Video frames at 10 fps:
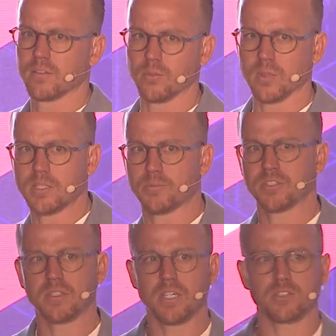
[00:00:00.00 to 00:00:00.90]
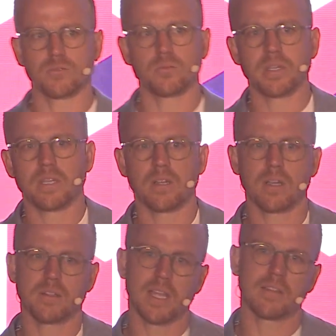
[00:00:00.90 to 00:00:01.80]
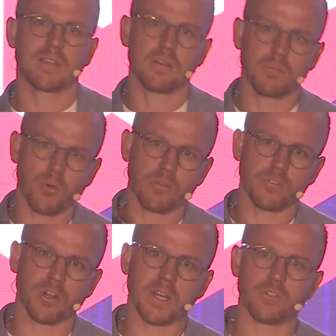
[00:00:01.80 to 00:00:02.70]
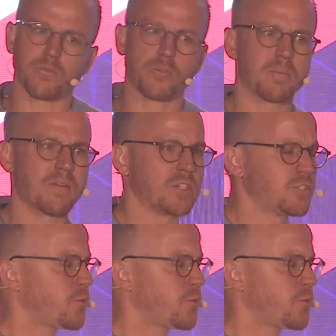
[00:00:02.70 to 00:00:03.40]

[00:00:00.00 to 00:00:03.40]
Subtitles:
today's presentation will be data more targeted to food and beverage. So